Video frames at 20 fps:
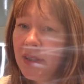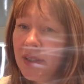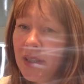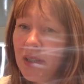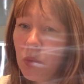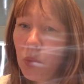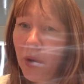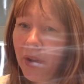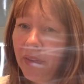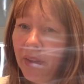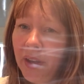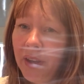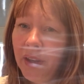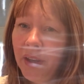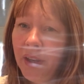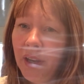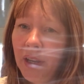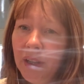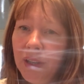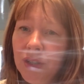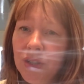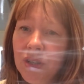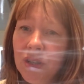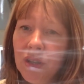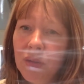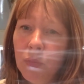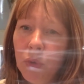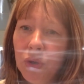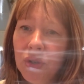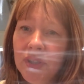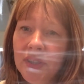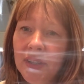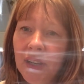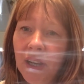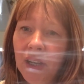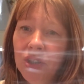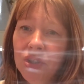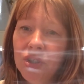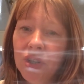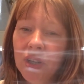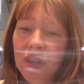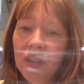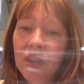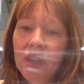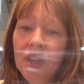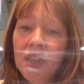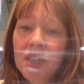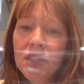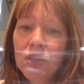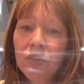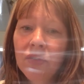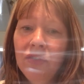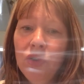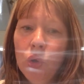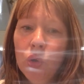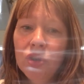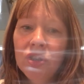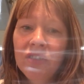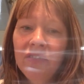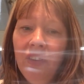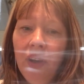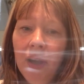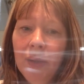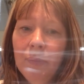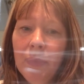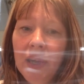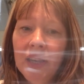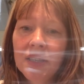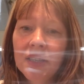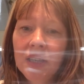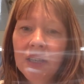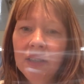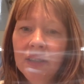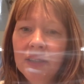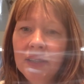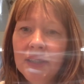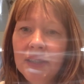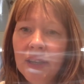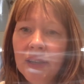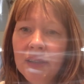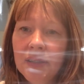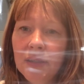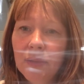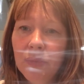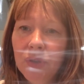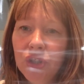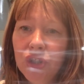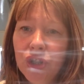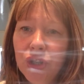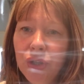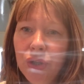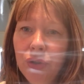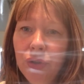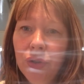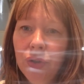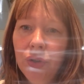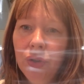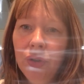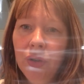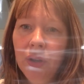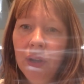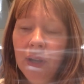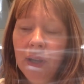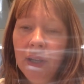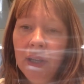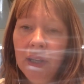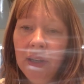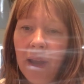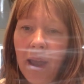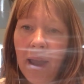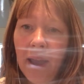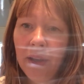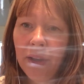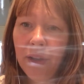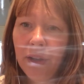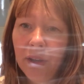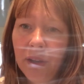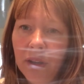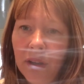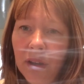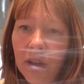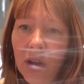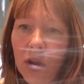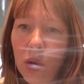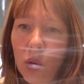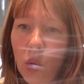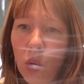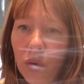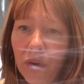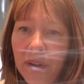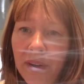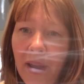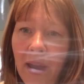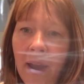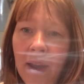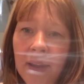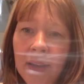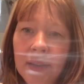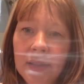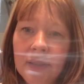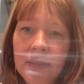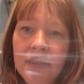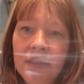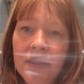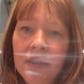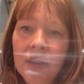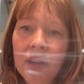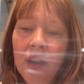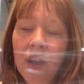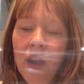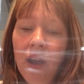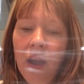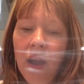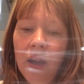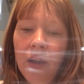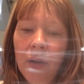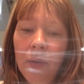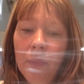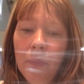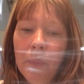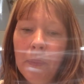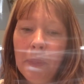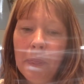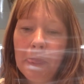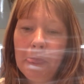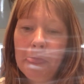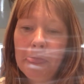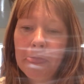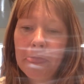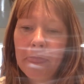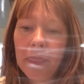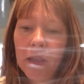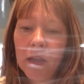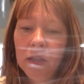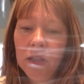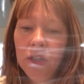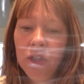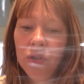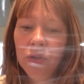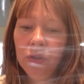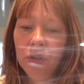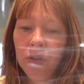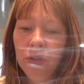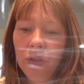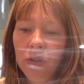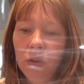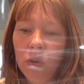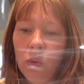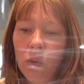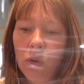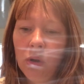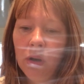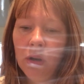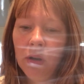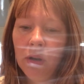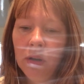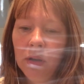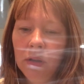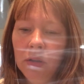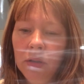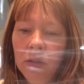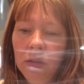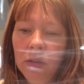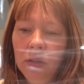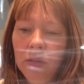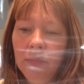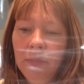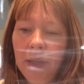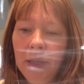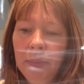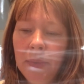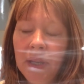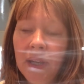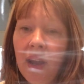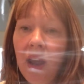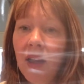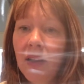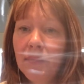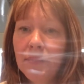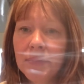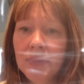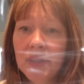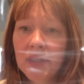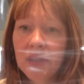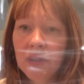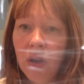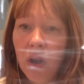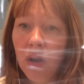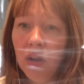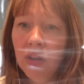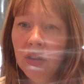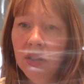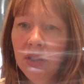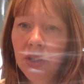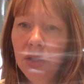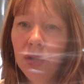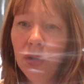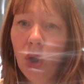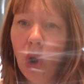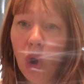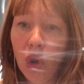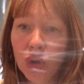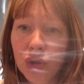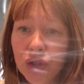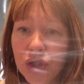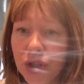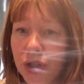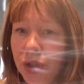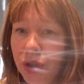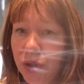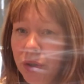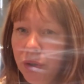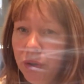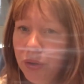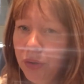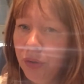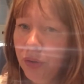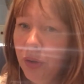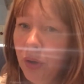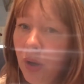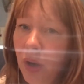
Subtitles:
is where they can get into the most danger. So if your divine masculine says something to you in anger or in haste, you know, or maybe comes, you know, onto you